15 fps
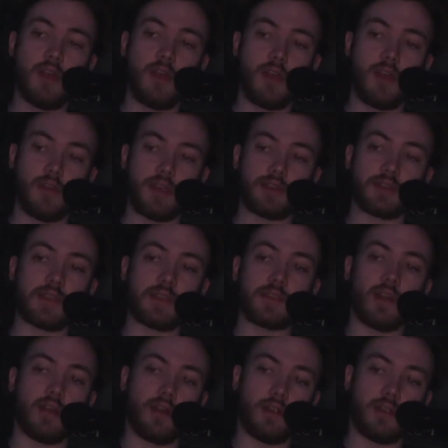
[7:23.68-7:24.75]
This
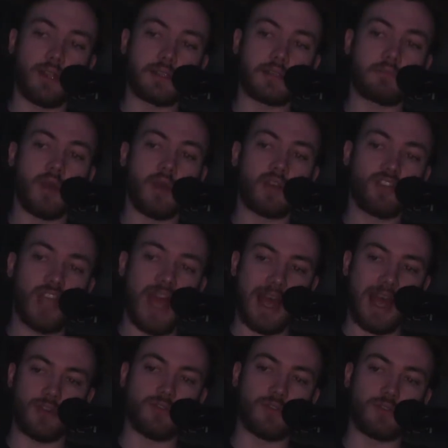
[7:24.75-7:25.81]
guitar is as much
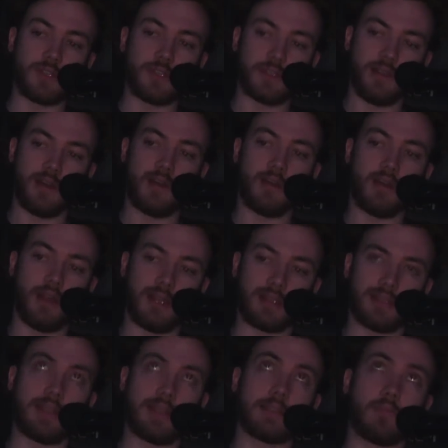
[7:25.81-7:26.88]
Andrew's guitar as it
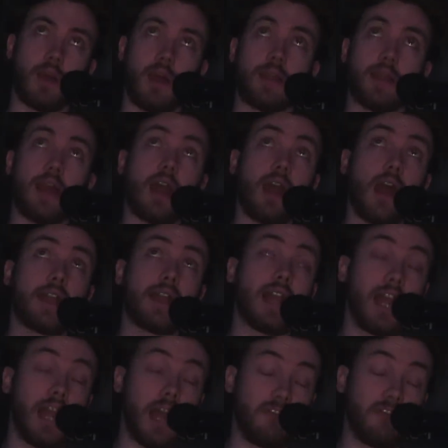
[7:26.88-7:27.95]
is mine, and I
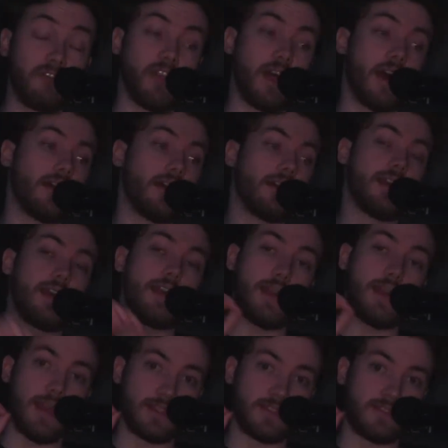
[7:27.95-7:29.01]
love that.
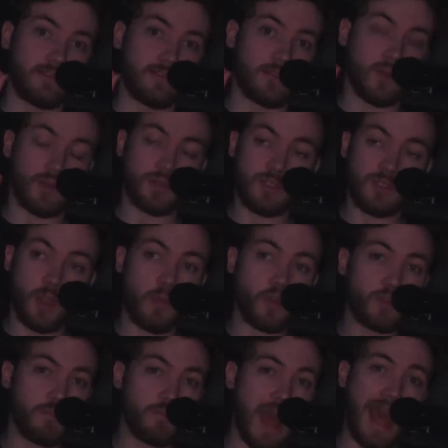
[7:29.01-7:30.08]
It's got so much
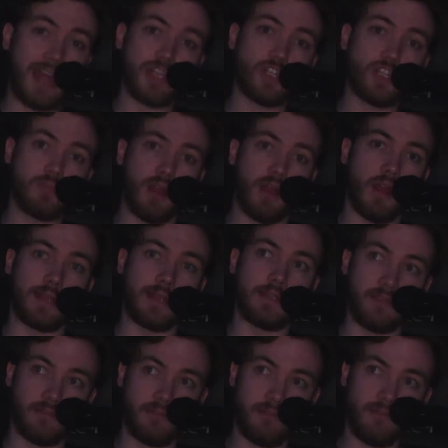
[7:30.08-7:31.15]
passion behind it
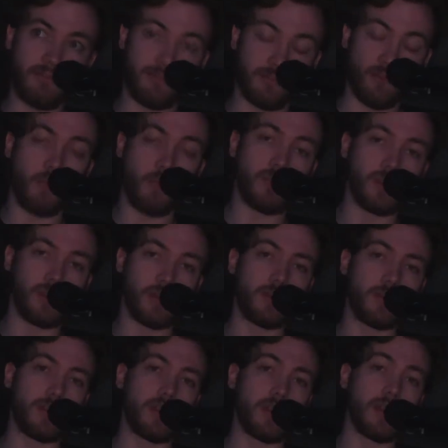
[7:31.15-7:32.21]
from the
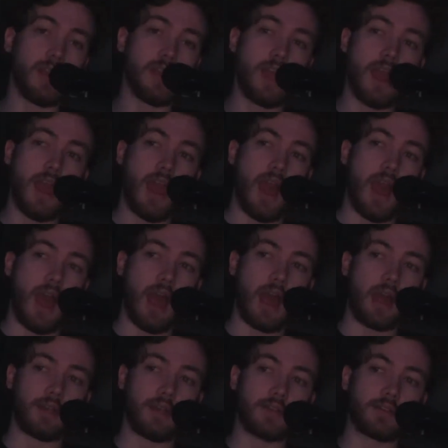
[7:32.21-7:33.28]
luthier,
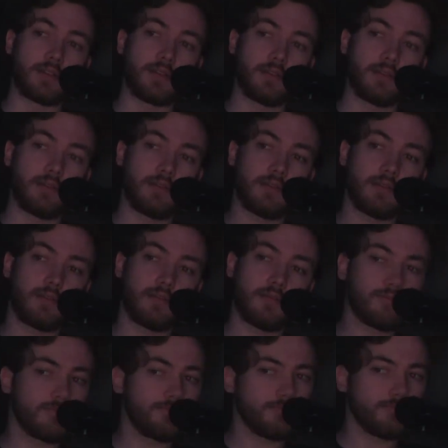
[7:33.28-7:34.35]
and
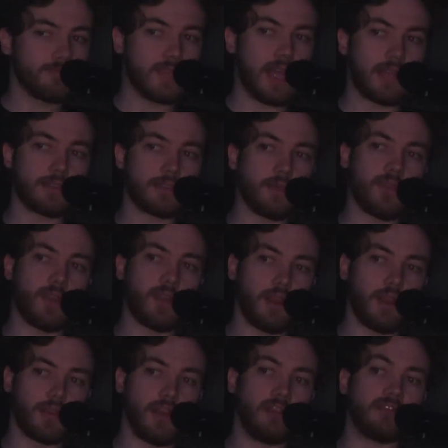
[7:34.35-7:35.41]
that's something I
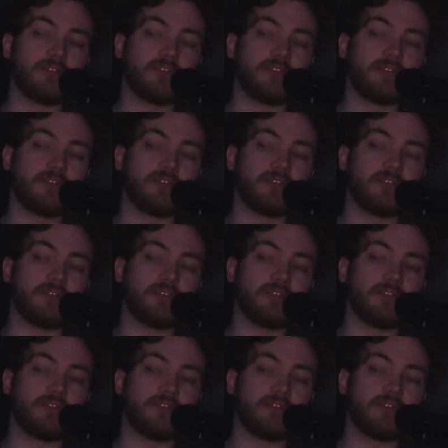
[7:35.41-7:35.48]
love.